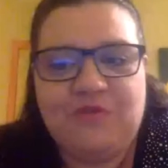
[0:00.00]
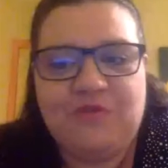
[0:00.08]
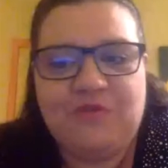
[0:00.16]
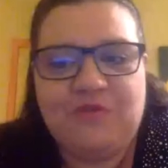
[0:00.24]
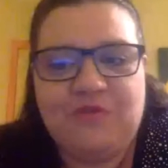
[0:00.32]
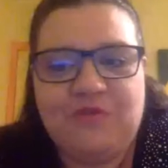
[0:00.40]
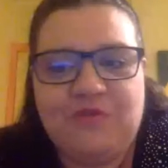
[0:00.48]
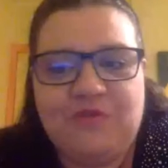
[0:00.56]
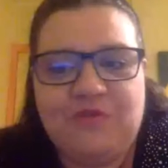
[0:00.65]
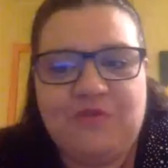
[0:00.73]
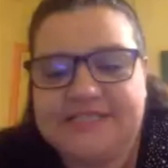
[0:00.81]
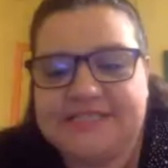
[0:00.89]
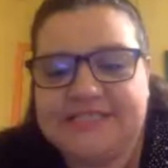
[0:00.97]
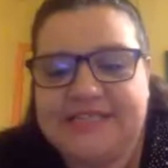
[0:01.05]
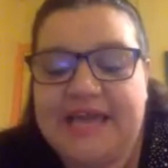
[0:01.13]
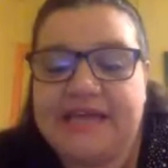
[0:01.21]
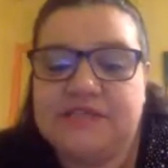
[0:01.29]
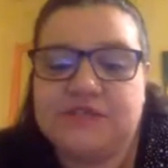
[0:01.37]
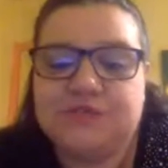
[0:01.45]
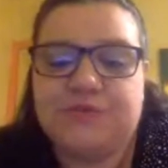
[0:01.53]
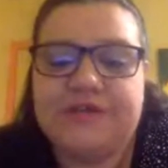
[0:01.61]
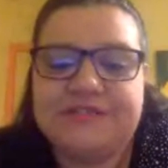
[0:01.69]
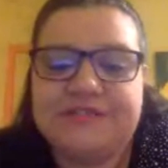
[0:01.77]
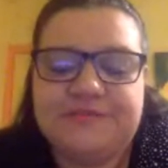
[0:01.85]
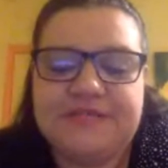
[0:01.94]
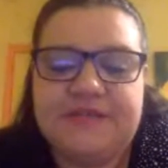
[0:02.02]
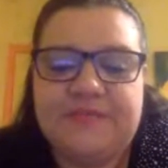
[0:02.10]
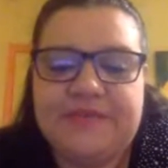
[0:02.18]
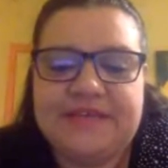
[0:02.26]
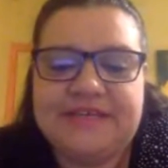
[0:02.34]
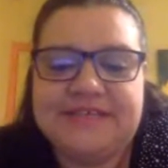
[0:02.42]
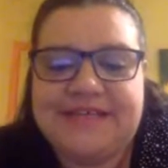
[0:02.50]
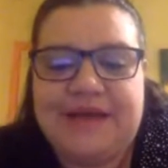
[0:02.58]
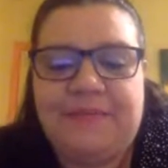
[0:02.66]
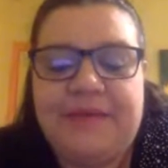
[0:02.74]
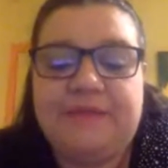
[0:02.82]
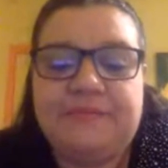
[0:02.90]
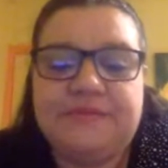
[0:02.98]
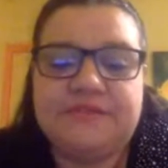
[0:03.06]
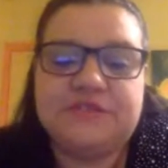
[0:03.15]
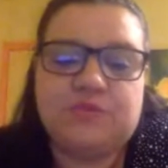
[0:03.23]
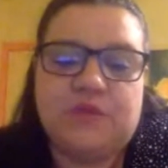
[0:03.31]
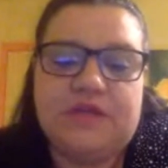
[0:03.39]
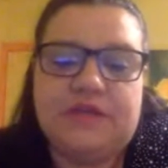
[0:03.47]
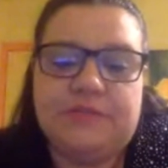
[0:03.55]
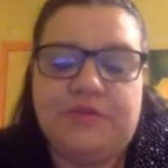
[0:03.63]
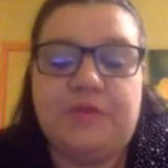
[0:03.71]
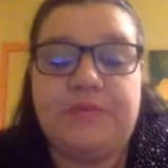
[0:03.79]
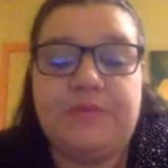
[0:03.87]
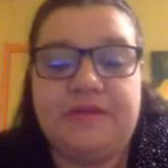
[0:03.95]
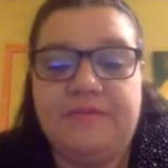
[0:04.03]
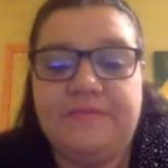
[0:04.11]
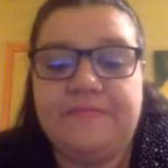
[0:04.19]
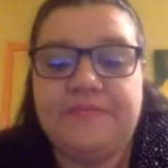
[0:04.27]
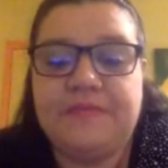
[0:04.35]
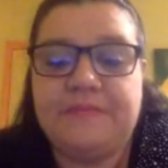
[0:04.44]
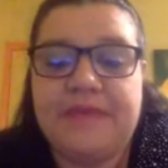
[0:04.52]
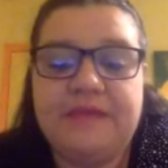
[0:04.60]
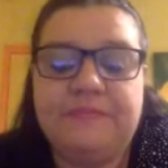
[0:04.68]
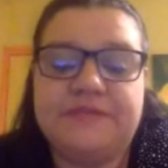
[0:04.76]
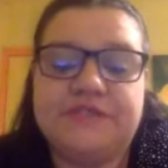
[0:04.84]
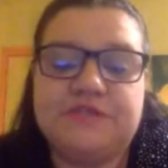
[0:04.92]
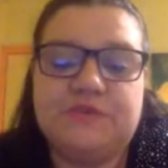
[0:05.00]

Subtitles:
very resistant to the H word because our papers were proper papers.